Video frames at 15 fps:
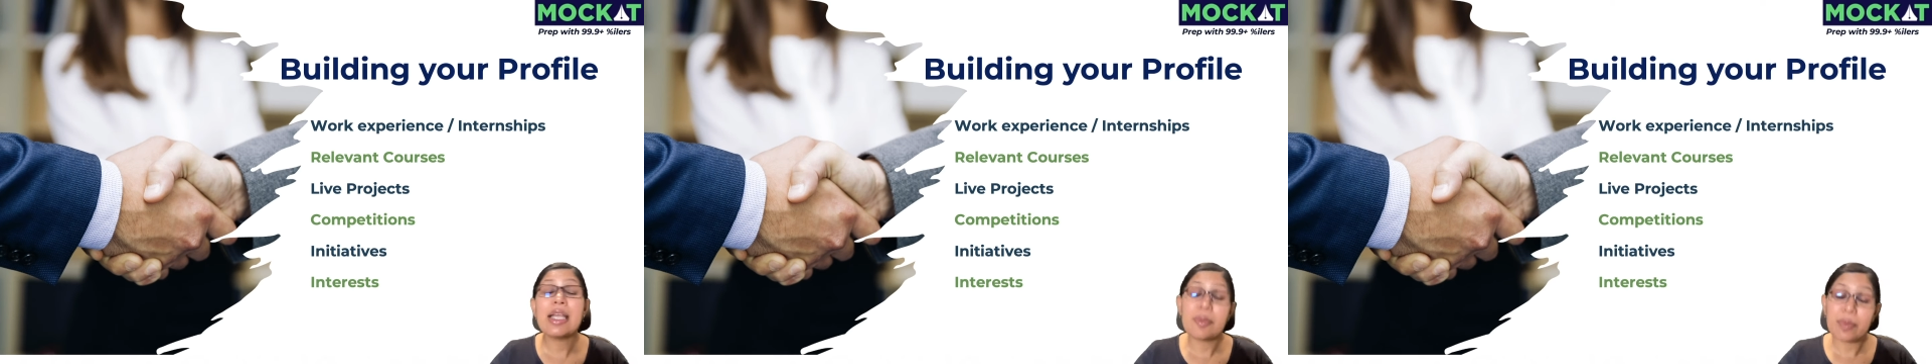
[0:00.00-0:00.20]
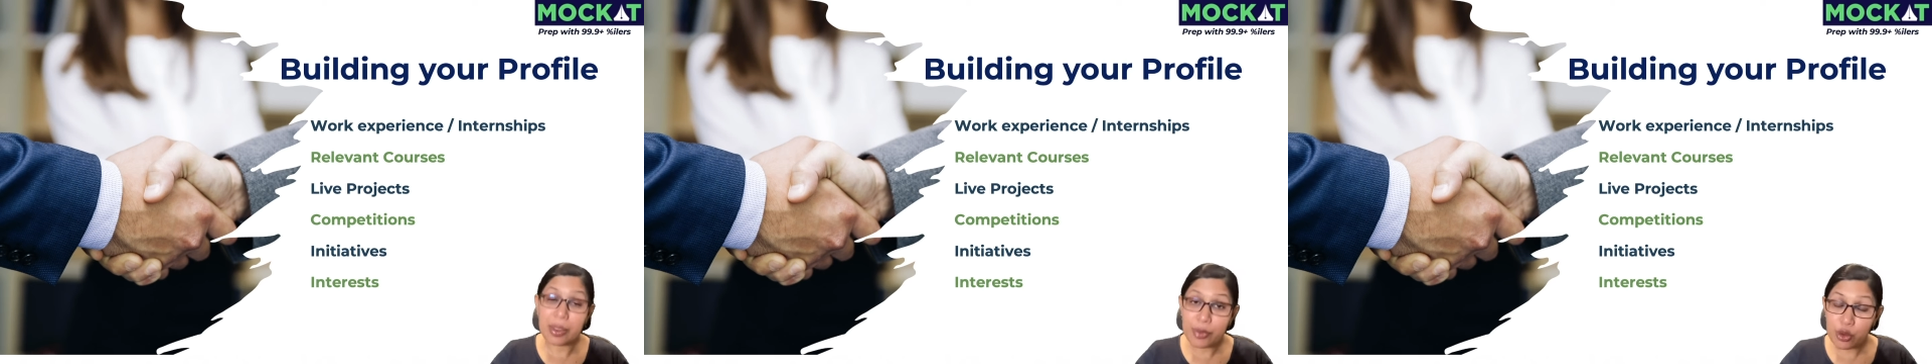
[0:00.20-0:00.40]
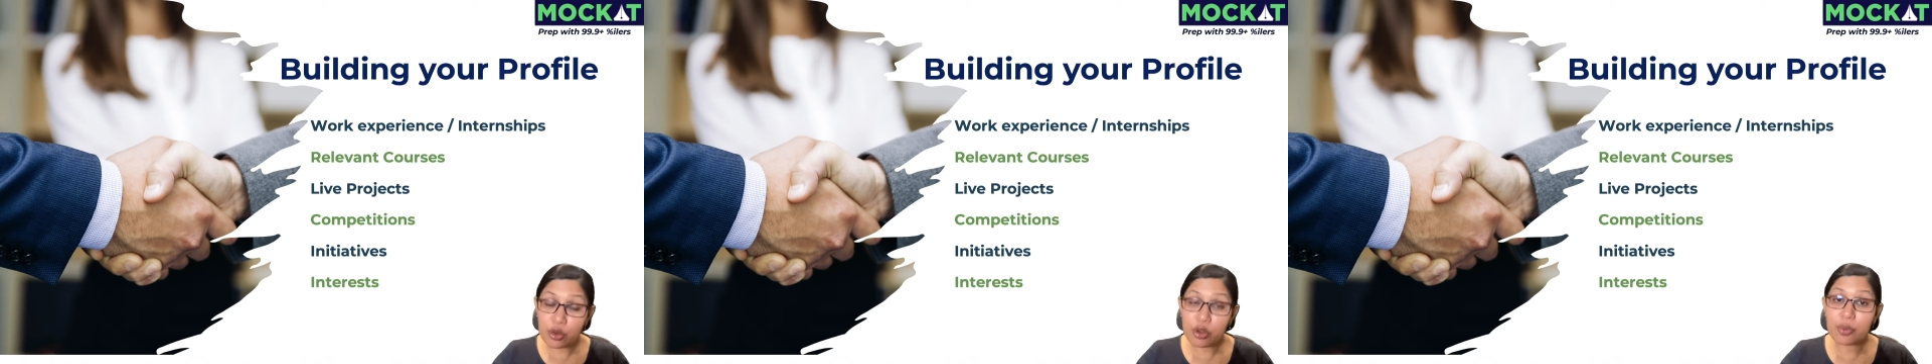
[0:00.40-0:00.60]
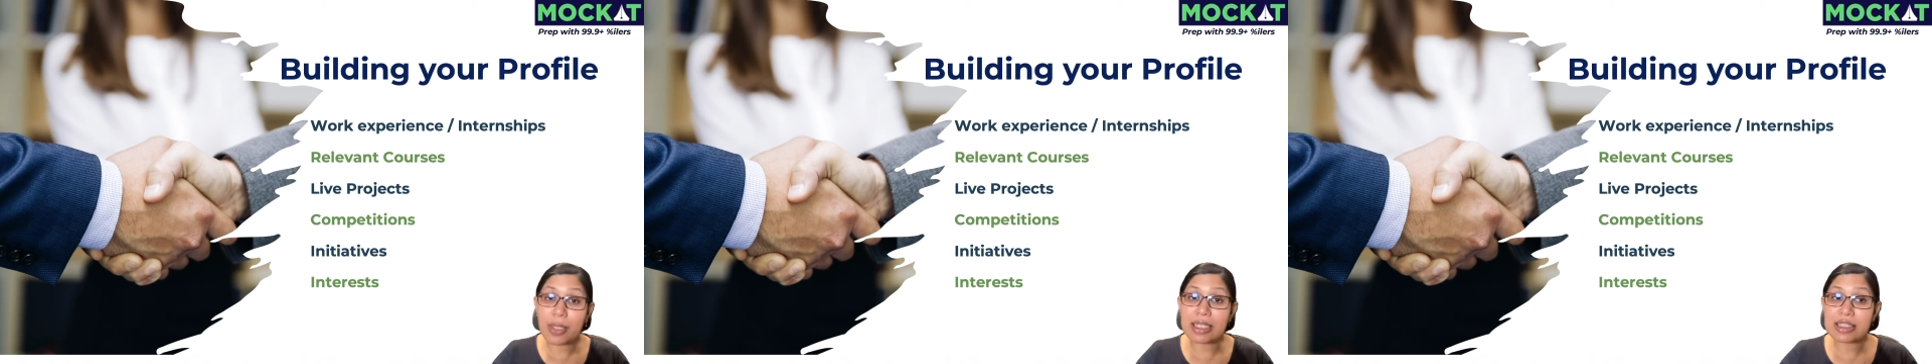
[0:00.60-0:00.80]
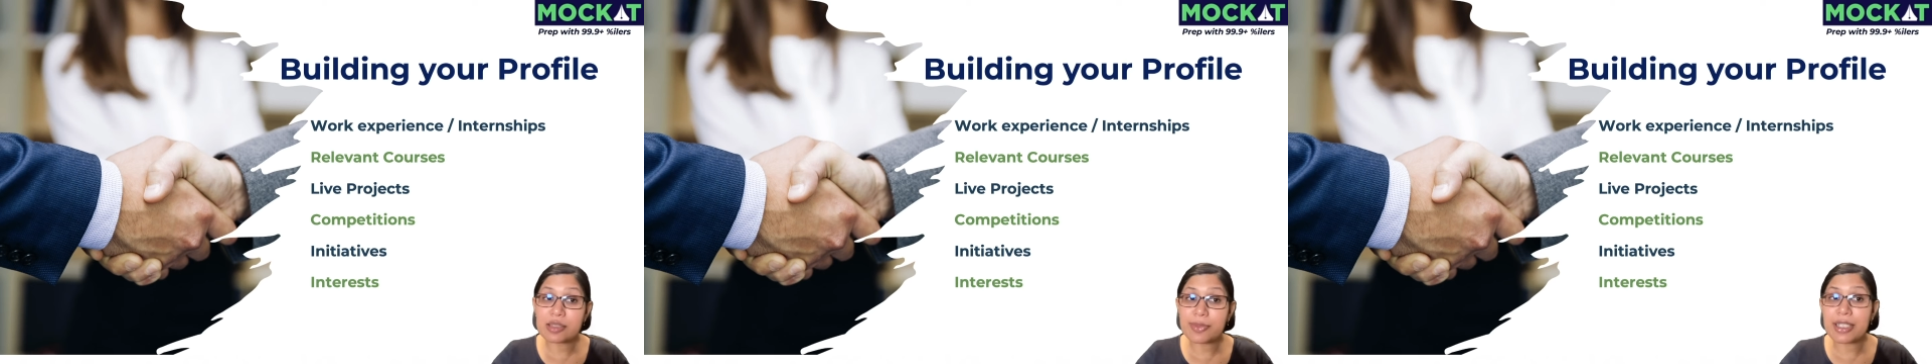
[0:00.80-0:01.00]
Maybe you could
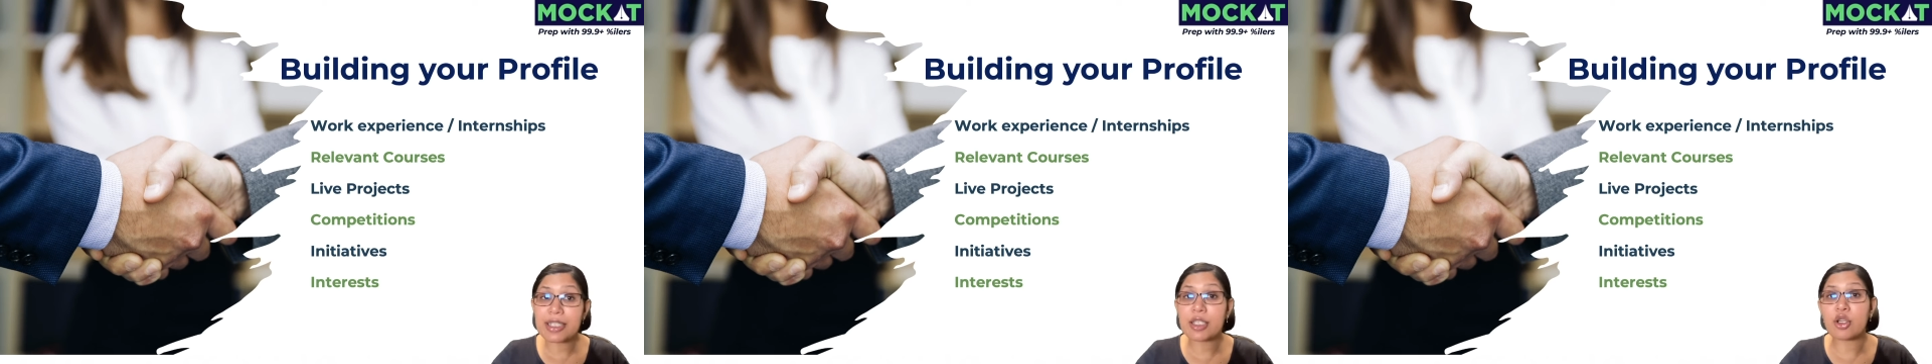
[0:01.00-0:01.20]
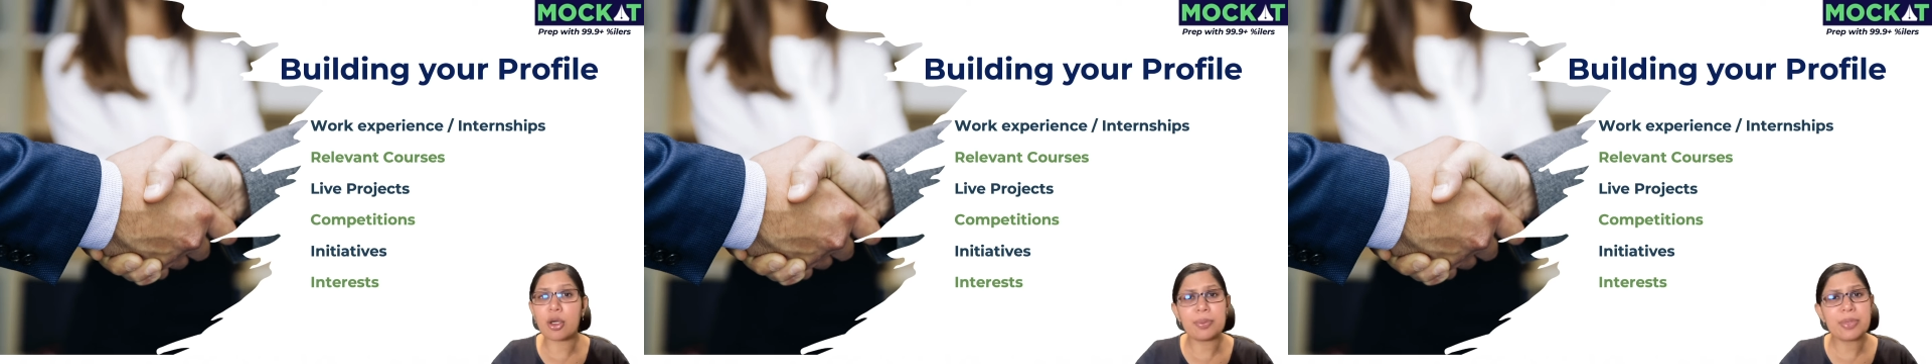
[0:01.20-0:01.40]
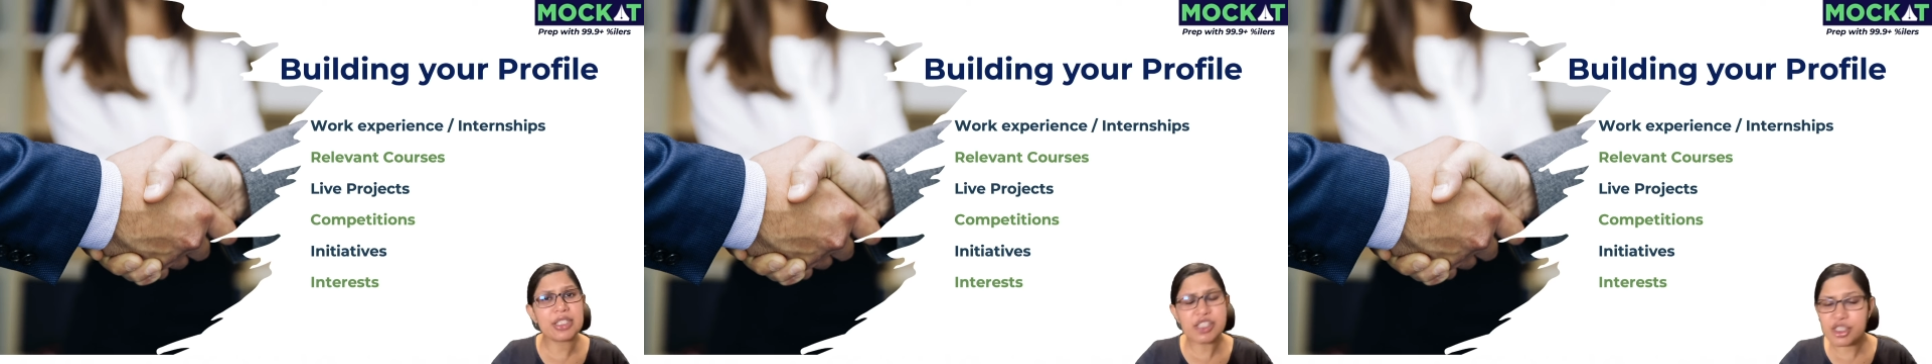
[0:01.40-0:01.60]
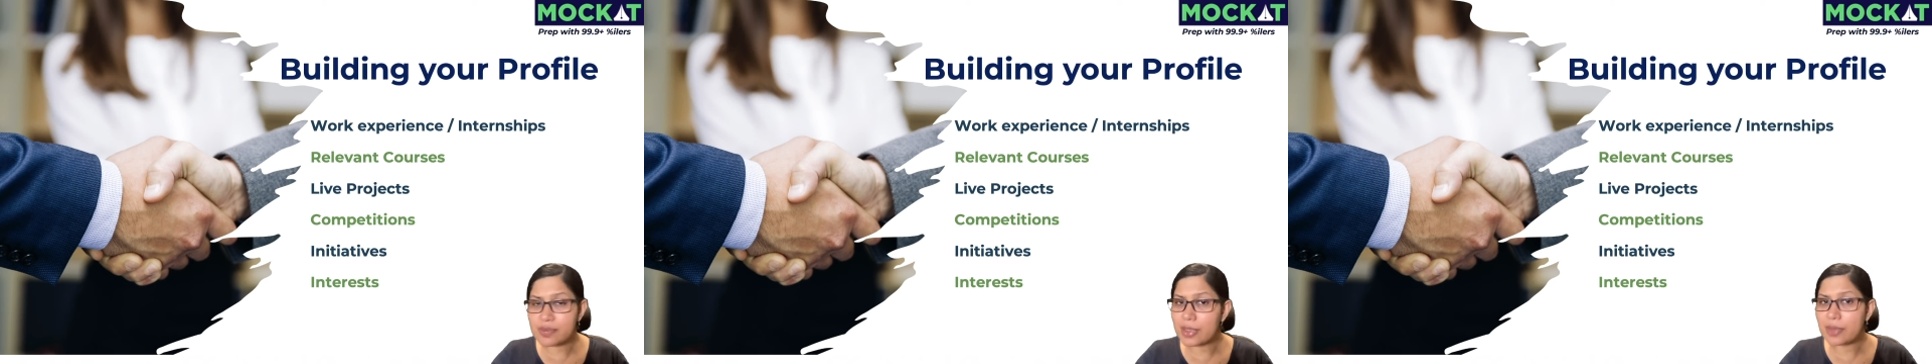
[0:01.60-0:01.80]
participate in competition.